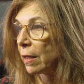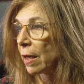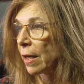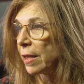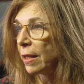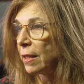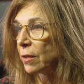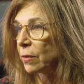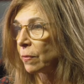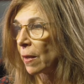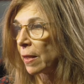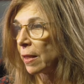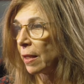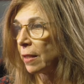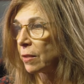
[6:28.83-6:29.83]
think
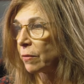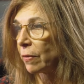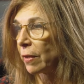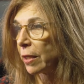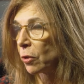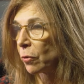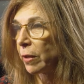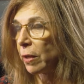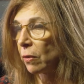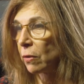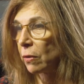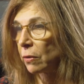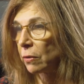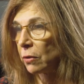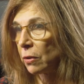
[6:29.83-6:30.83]
it's very
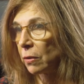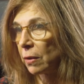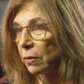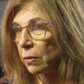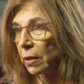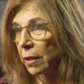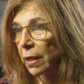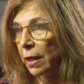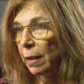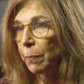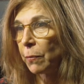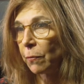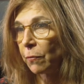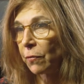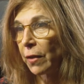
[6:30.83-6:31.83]
critical to
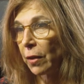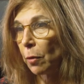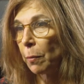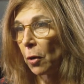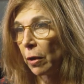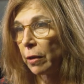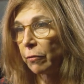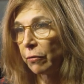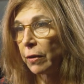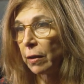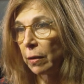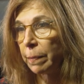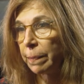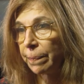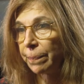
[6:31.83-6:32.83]
keep film on
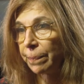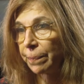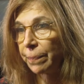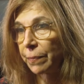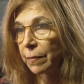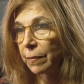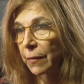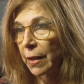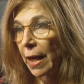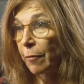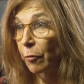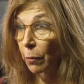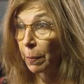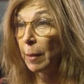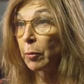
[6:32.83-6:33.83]
film,
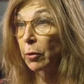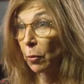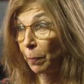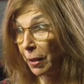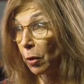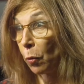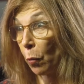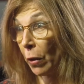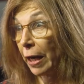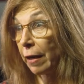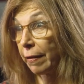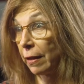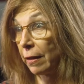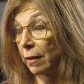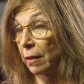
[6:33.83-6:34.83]
and for people to be
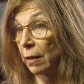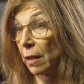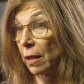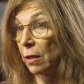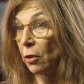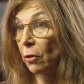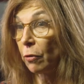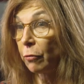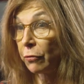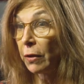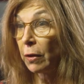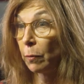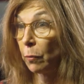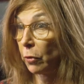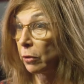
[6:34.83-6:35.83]
aware that your
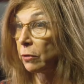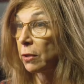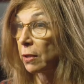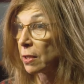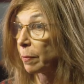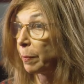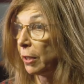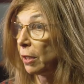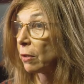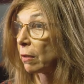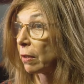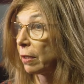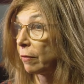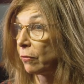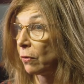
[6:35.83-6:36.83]
film will
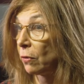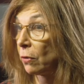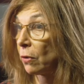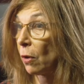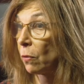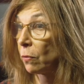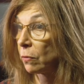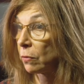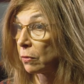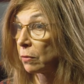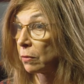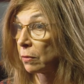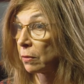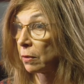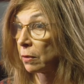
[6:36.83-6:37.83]
disappear if you don't,
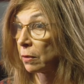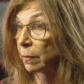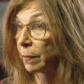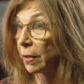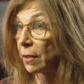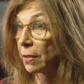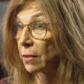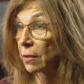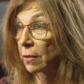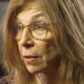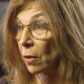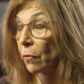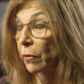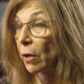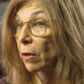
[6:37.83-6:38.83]
because
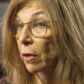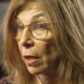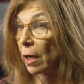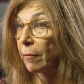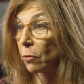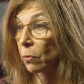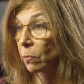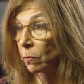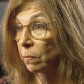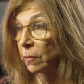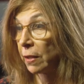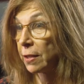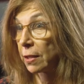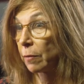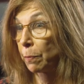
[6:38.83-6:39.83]
the only archival
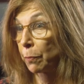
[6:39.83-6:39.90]
is a